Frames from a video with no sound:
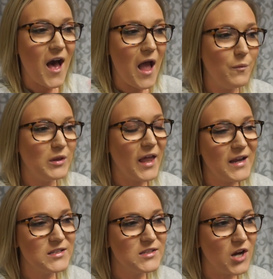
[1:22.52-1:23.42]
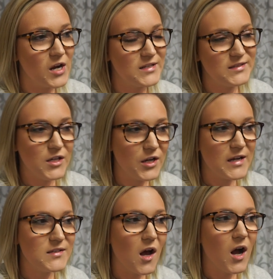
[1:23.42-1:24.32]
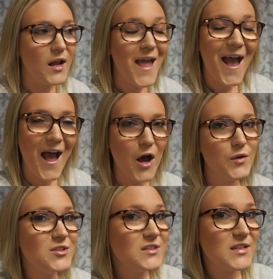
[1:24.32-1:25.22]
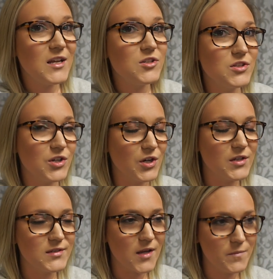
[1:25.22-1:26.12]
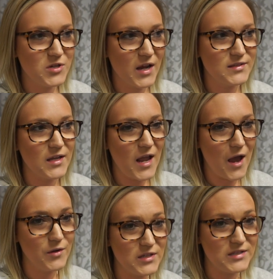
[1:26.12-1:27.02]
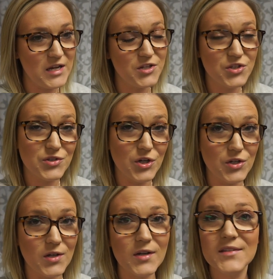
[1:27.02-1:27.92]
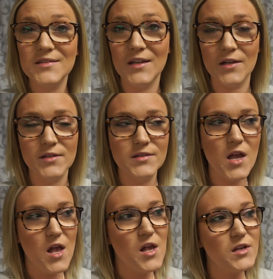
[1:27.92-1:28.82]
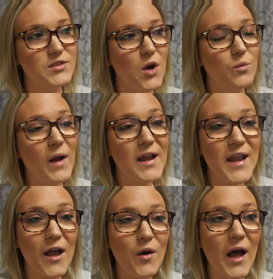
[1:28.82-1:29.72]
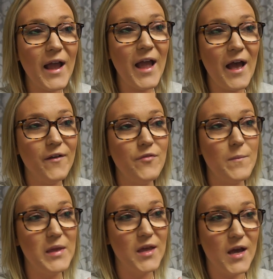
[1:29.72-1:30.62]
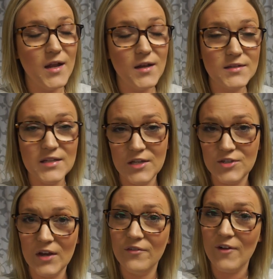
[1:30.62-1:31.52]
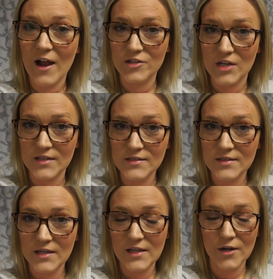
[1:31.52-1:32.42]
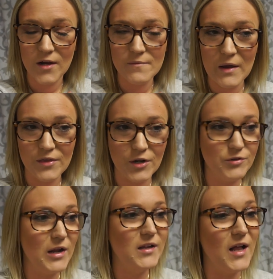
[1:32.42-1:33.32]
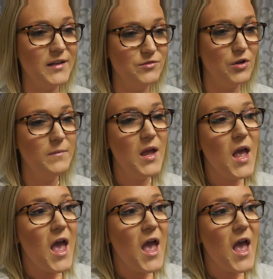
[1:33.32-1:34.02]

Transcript: I would like to start a series on how to teach certain subjects and how to teach certain skills. So right now I have begun teaching fractions here in my third grade classroom